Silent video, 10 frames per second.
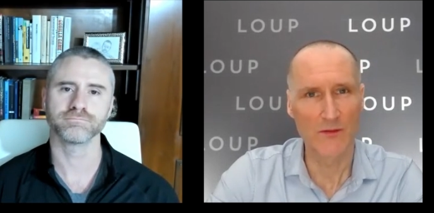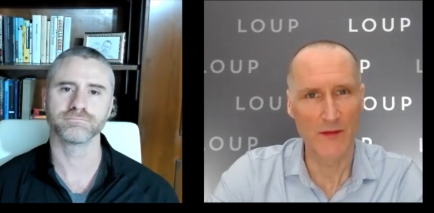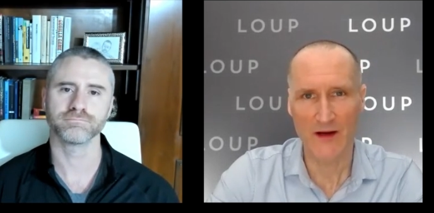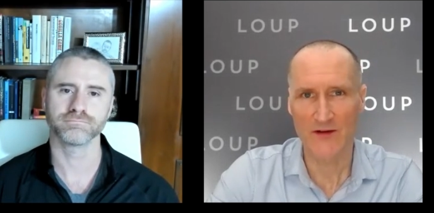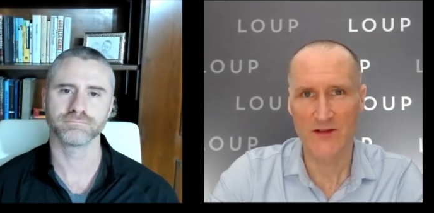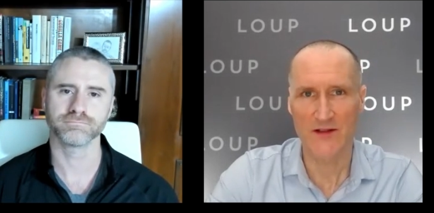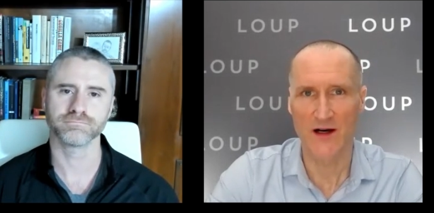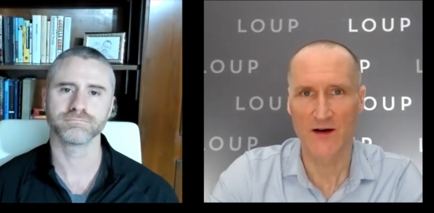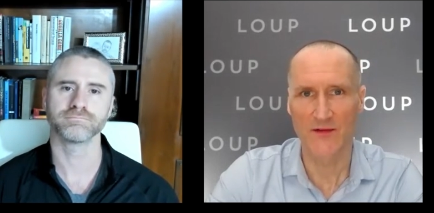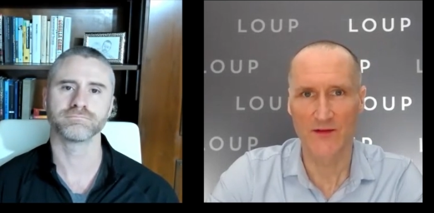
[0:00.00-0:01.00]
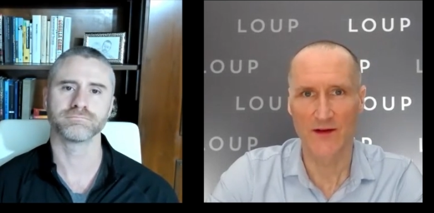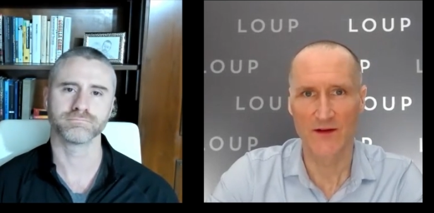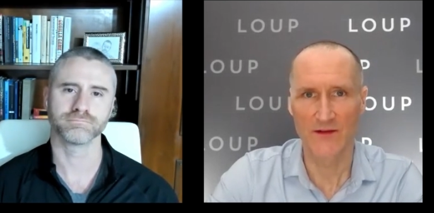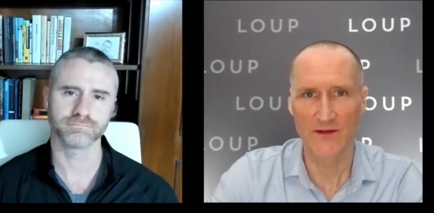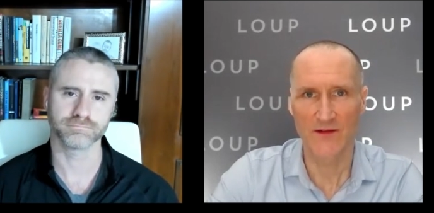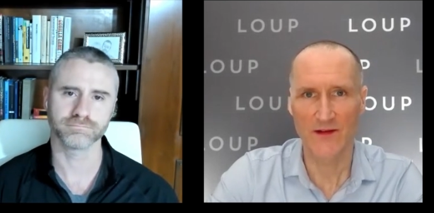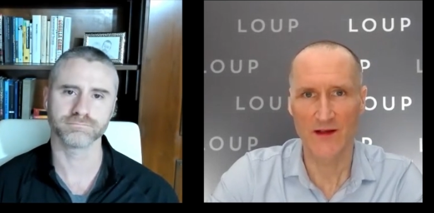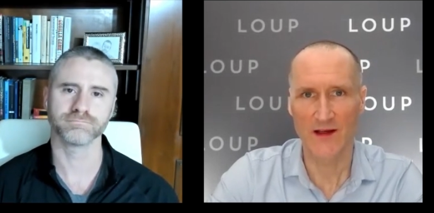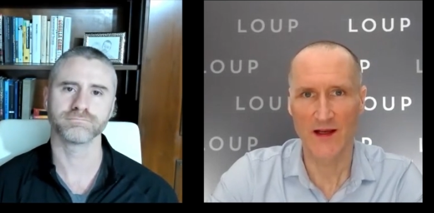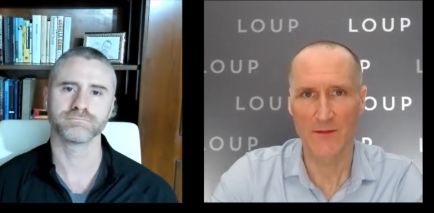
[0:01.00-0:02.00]
Speaker 1: Microsoft. Is this going to
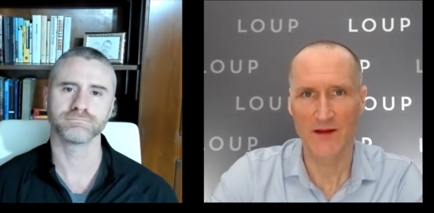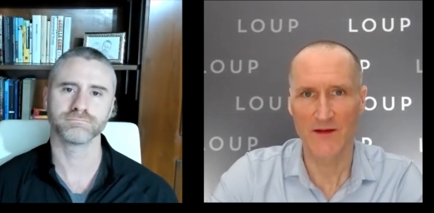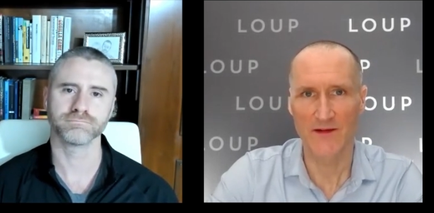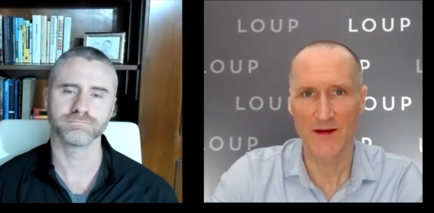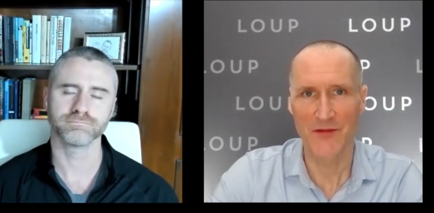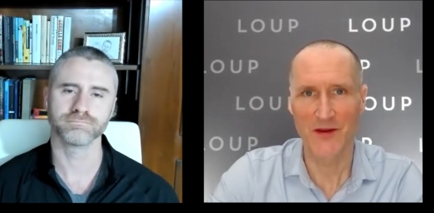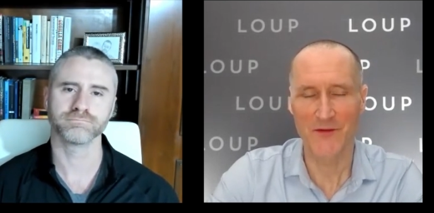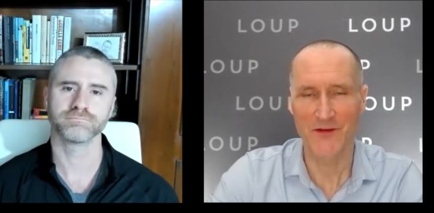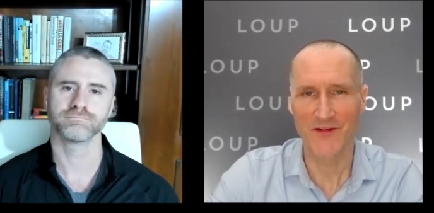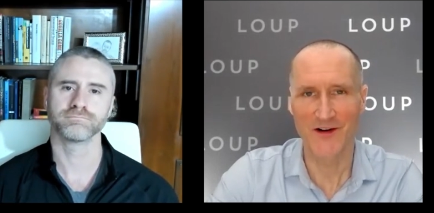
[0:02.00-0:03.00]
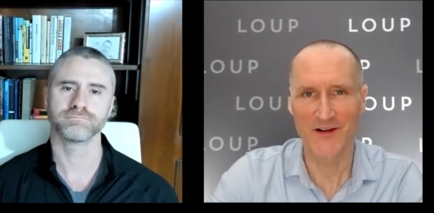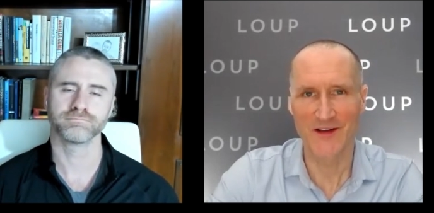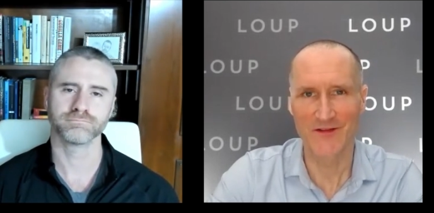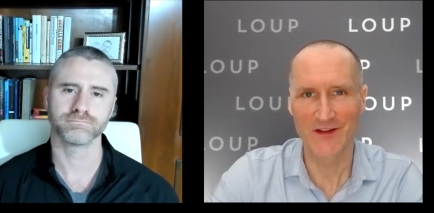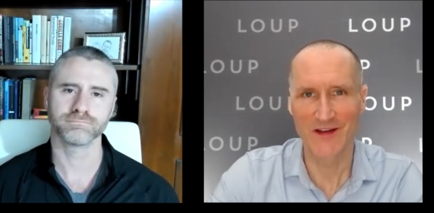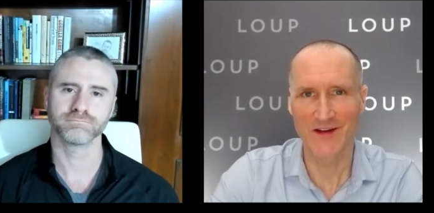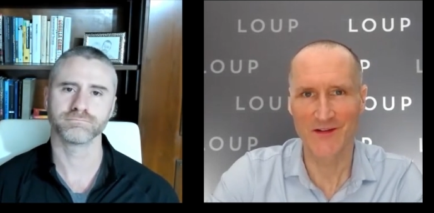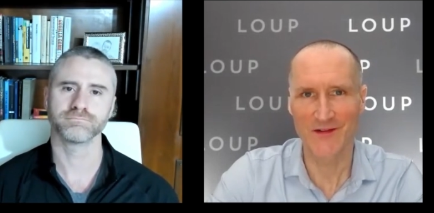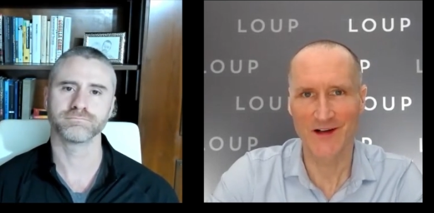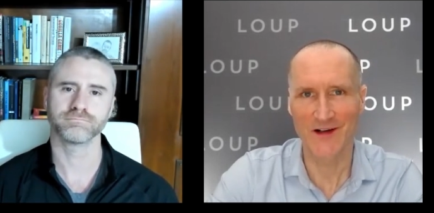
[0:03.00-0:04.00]
kind of be the same thing we saw in EVs,
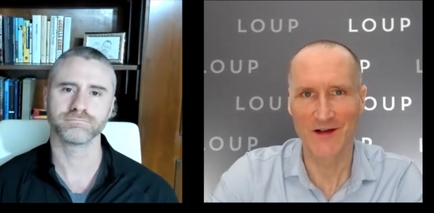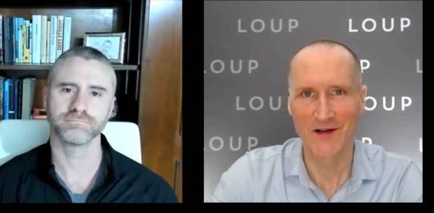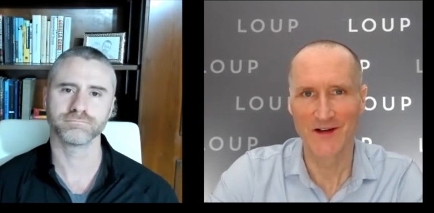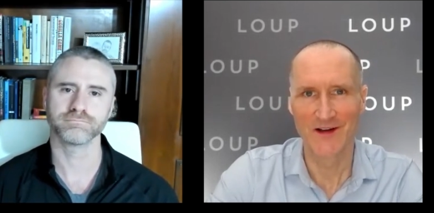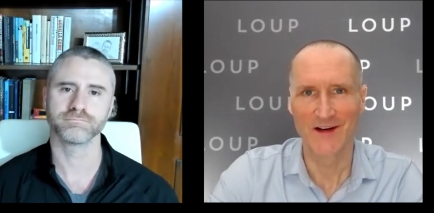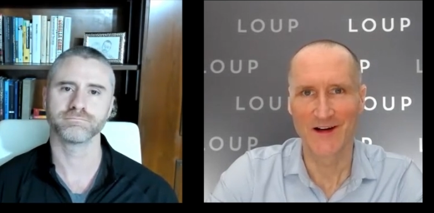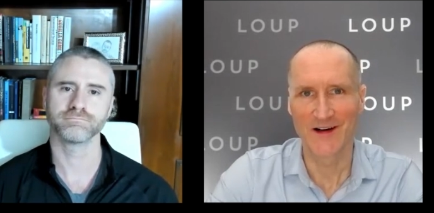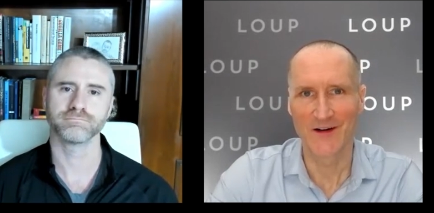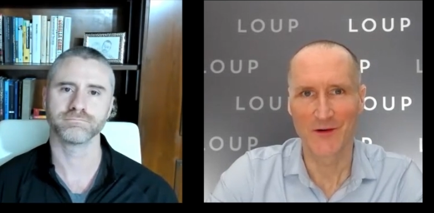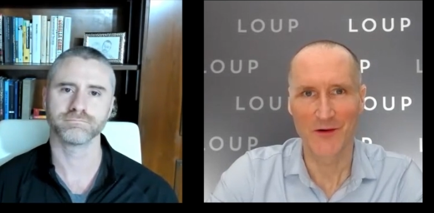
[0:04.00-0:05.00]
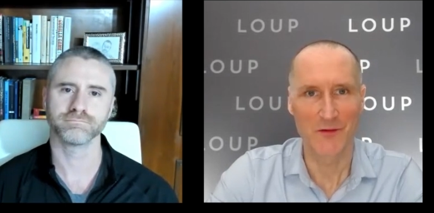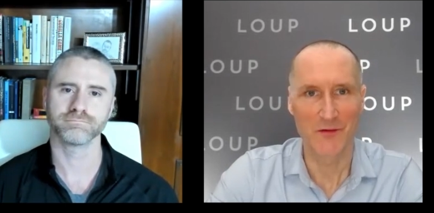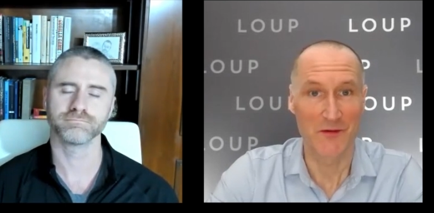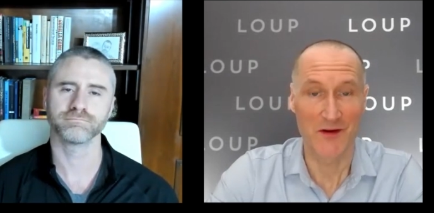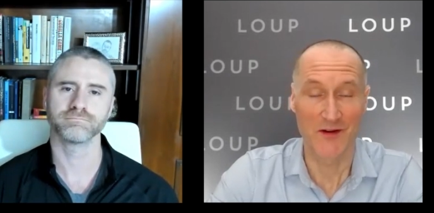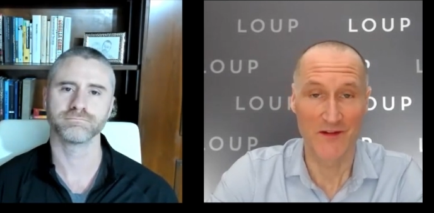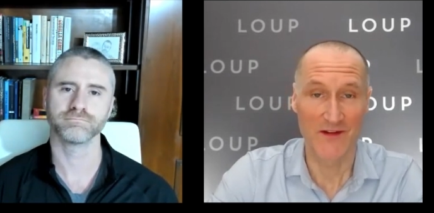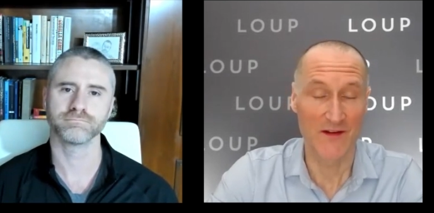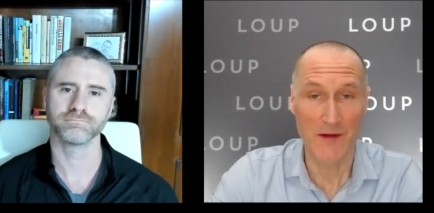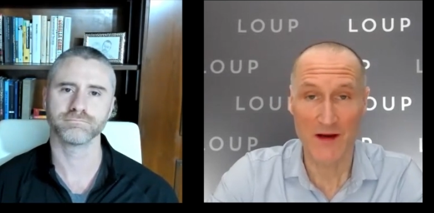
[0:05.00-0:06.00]
where, uh, or what we could see in
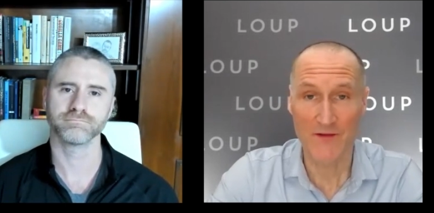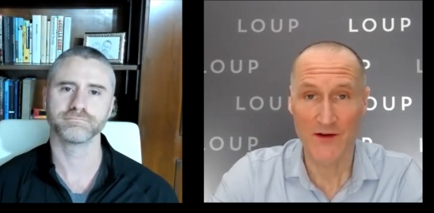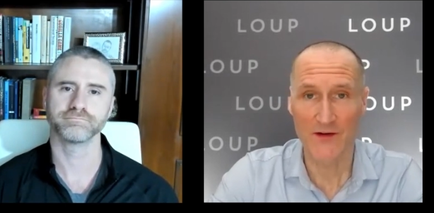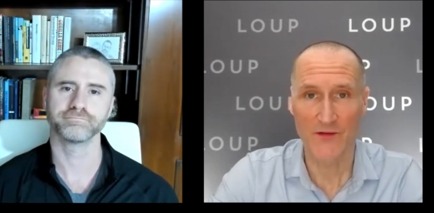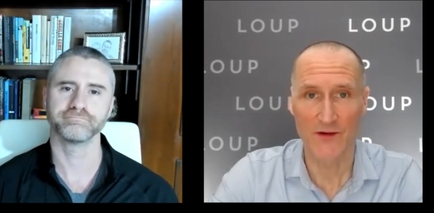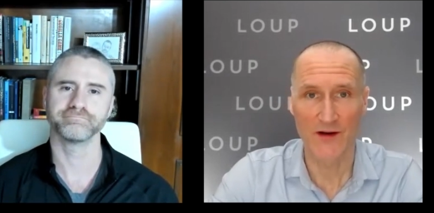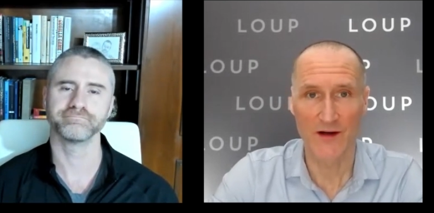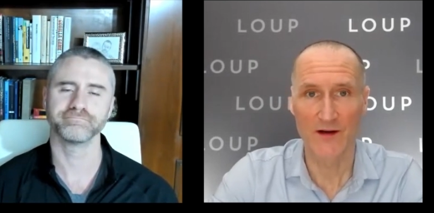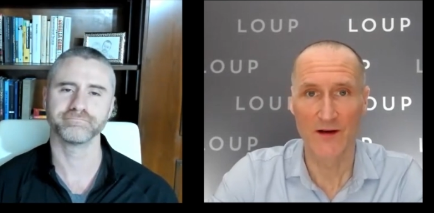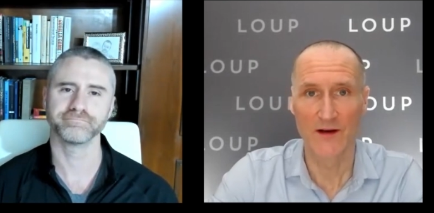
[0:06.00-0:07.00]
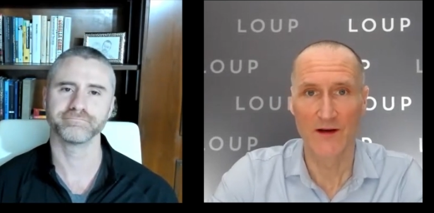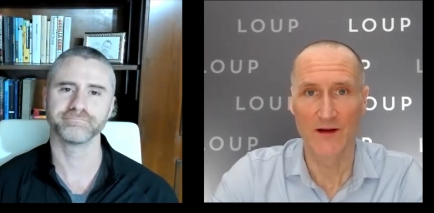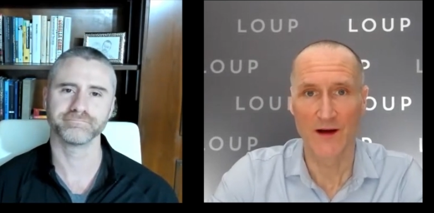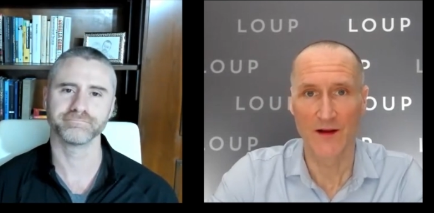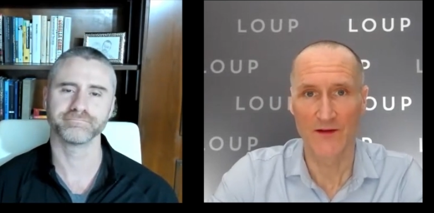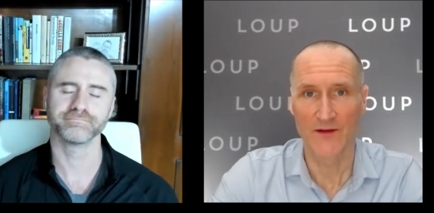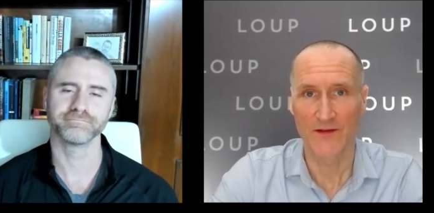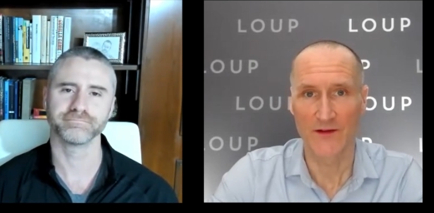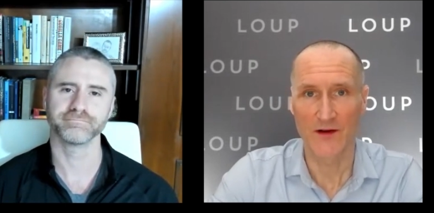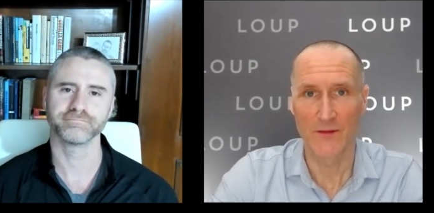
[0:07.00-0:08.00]
the metaverse, where uh, these
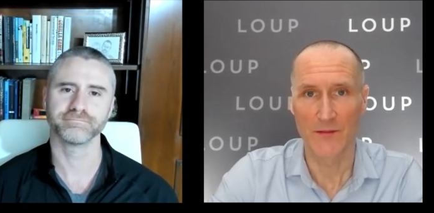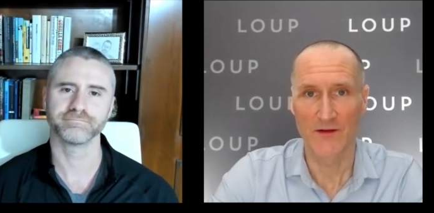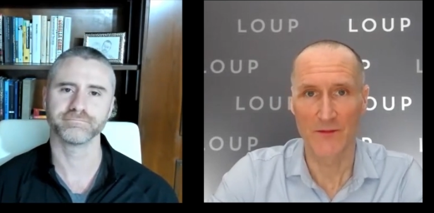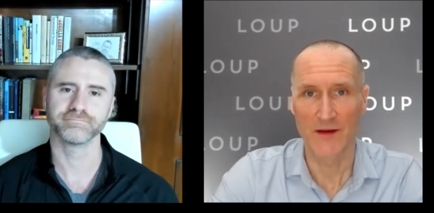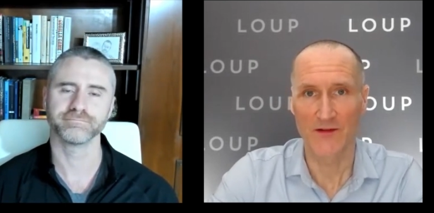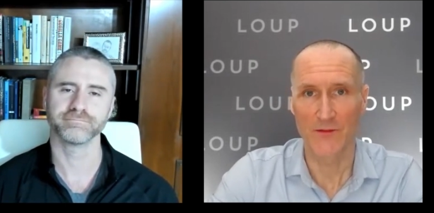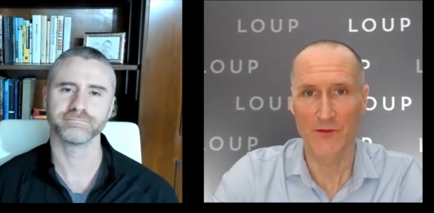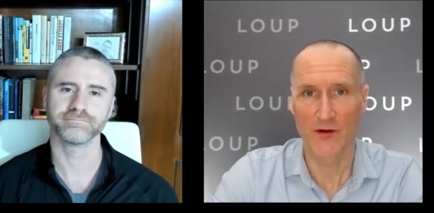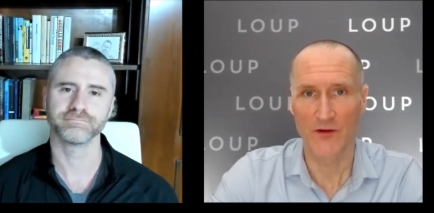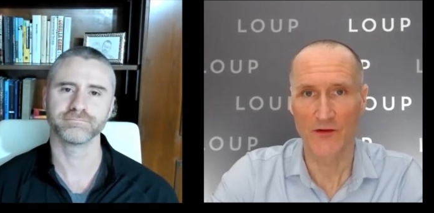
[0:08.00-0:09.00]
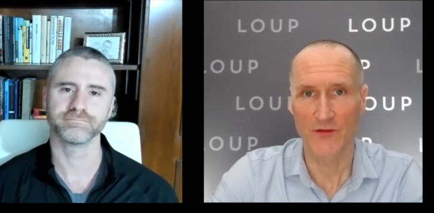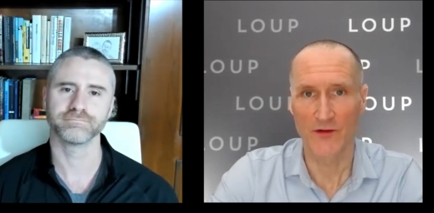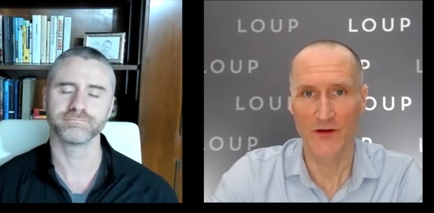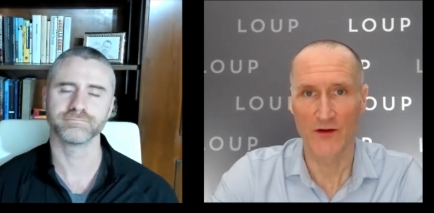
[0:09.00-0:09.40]
little companies make some noise for